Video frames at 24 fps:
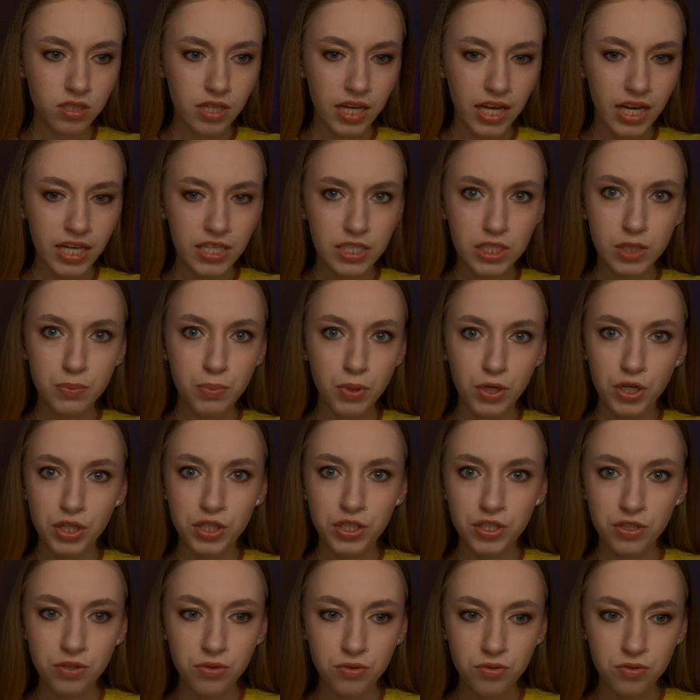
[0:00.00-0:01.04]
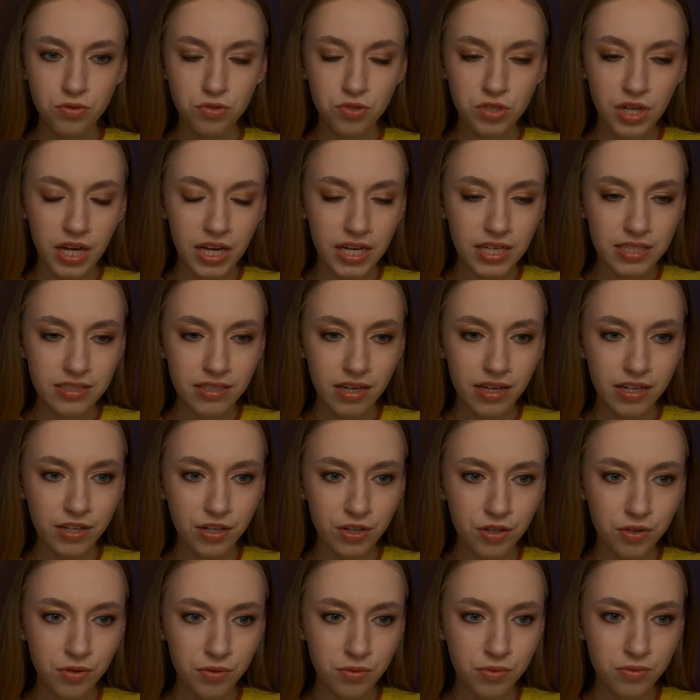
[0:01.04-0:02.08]
as per usual as I
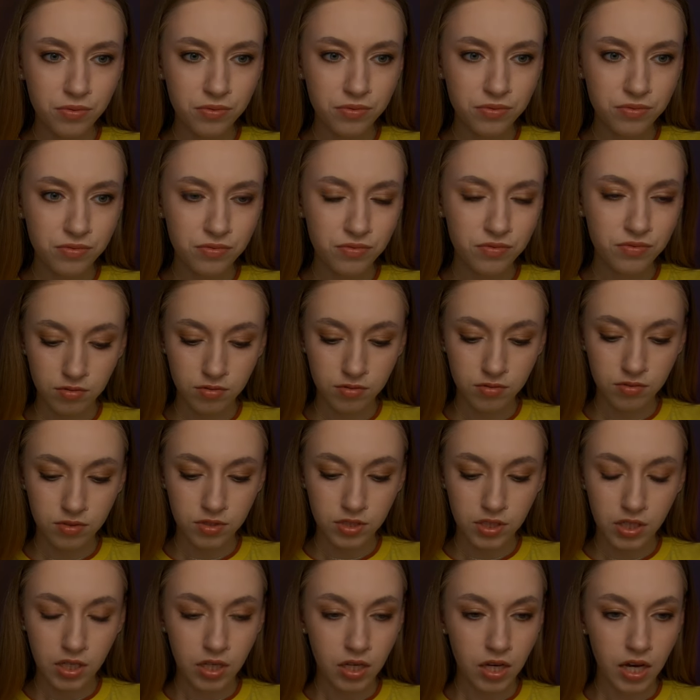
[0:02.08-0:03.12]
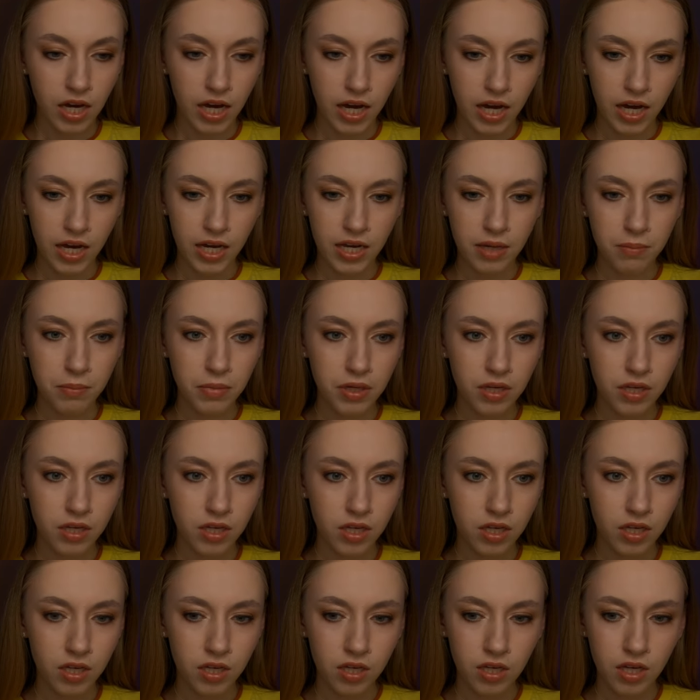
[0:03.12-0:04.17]
do. I'm.
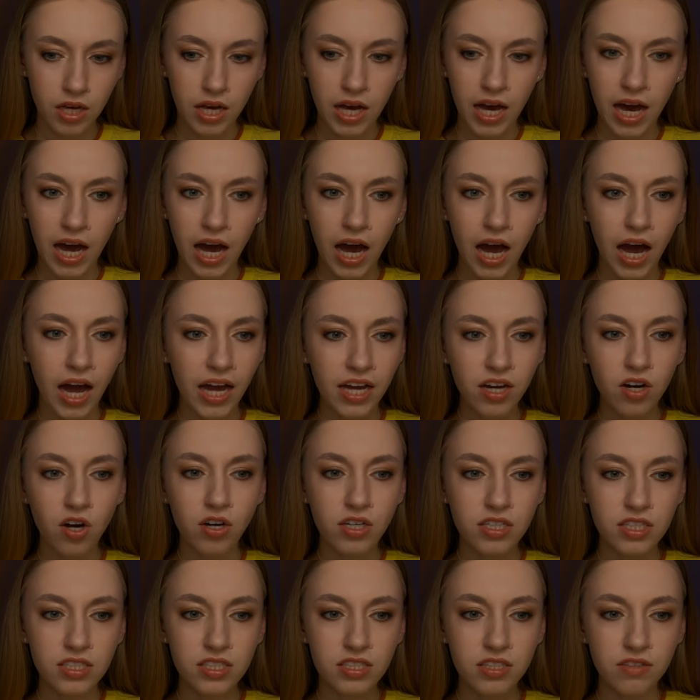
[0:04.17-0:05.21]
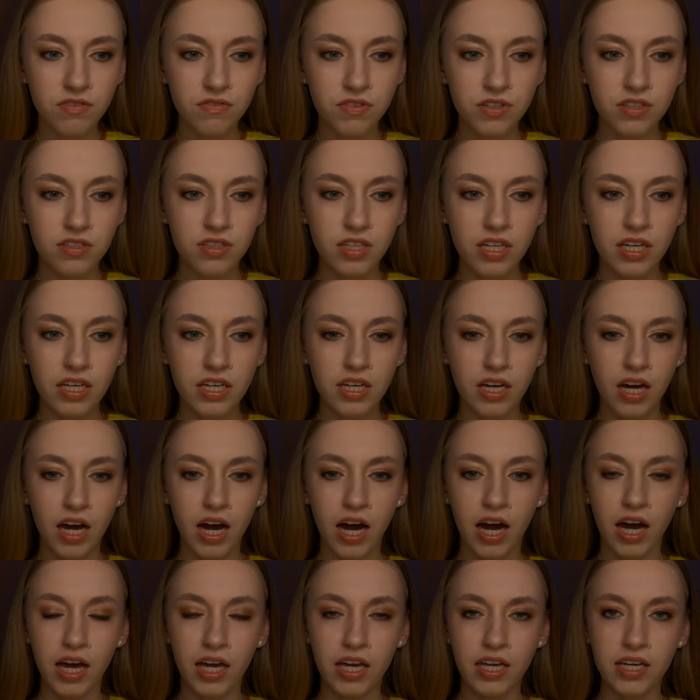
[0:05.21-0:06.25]
I honestly feel like
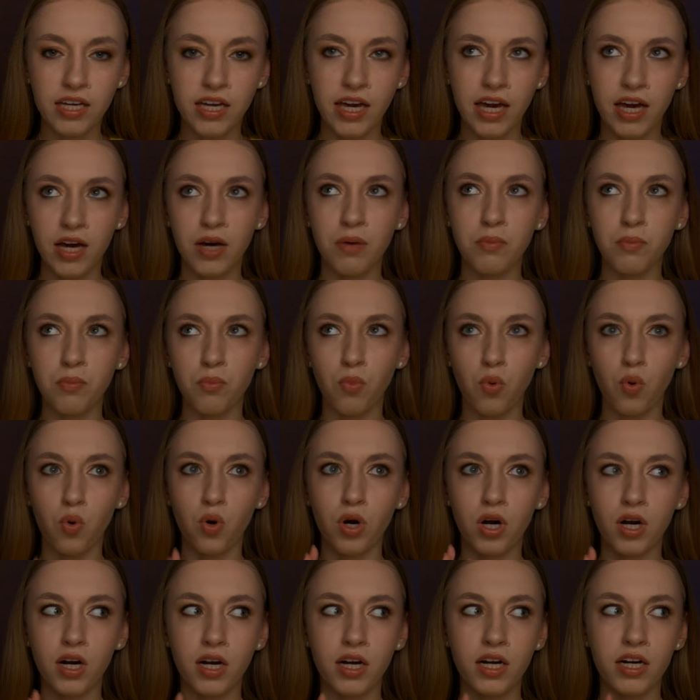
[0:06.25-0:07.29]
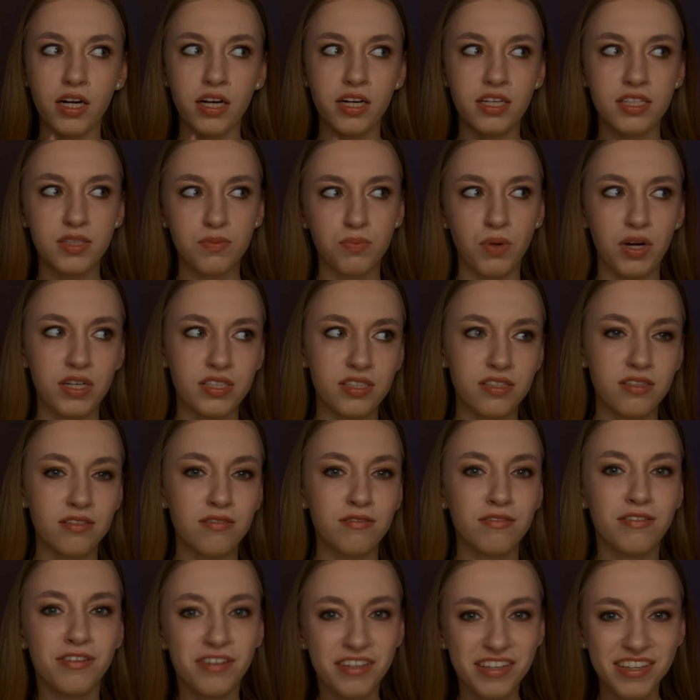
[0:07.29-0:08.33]
I am more
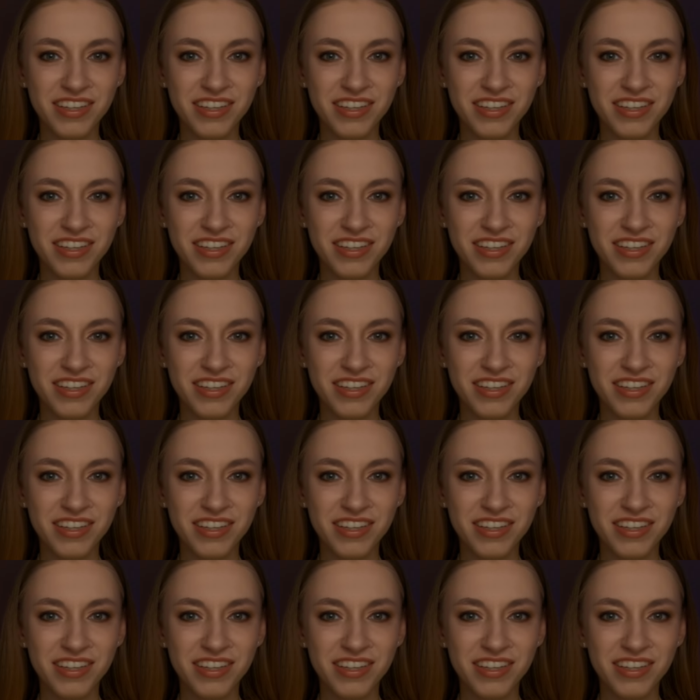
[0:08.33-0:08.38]
expressive